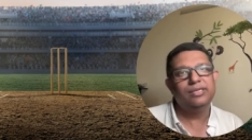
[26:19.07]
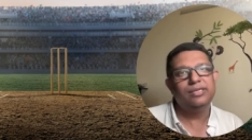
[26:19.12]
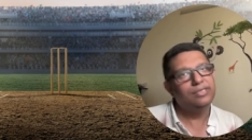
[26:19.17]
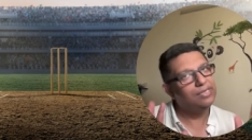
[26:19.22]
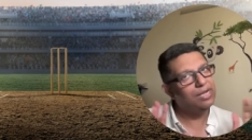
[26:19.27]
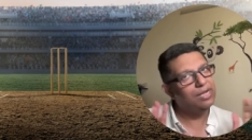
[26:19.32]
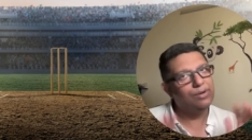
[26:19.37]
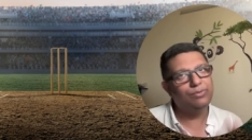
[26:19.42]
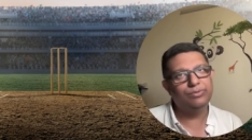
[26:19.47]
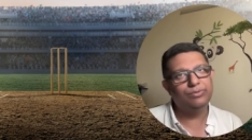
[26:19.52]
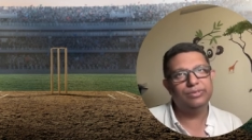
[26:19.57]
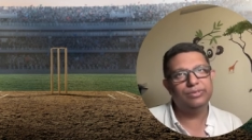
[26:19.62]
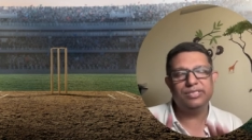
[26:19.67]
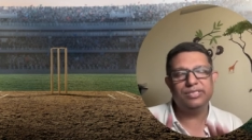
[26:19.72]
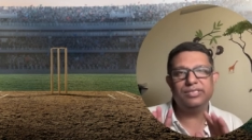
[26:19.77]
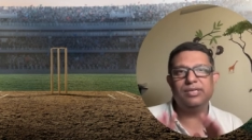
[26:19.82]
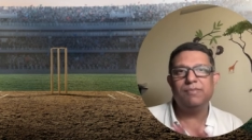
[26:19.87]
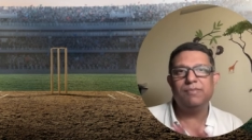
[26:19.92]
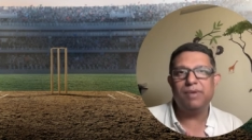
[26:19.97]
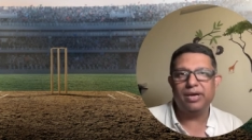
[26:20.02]
Now, this
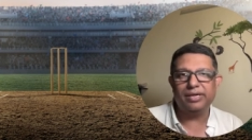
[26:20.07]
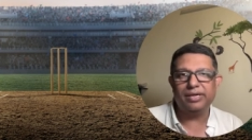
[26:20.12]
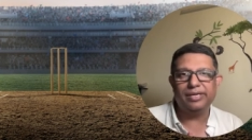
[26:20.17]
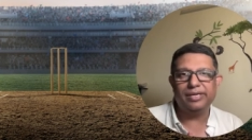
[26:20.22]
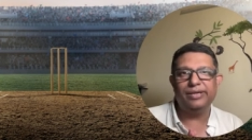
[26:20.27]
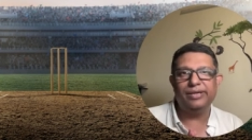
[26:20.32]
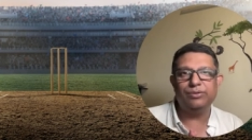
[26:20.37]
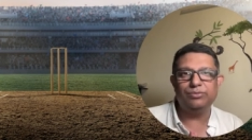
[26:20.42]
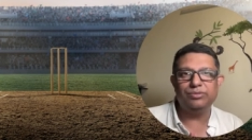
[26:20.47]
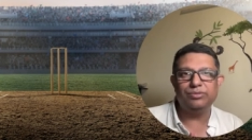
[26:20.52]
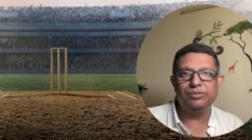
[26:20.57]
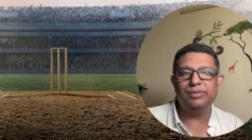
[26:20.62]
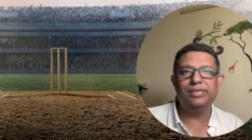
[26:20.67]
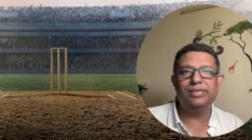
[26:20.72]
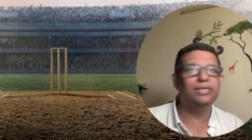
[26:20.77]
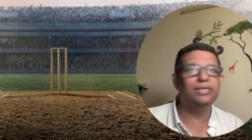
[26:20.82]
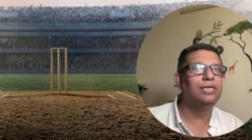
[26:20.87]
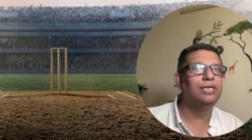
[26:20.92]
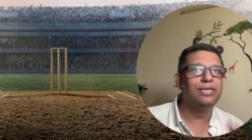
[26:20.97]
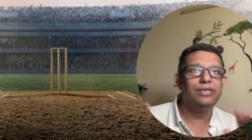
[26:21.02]
is a marquee tournament.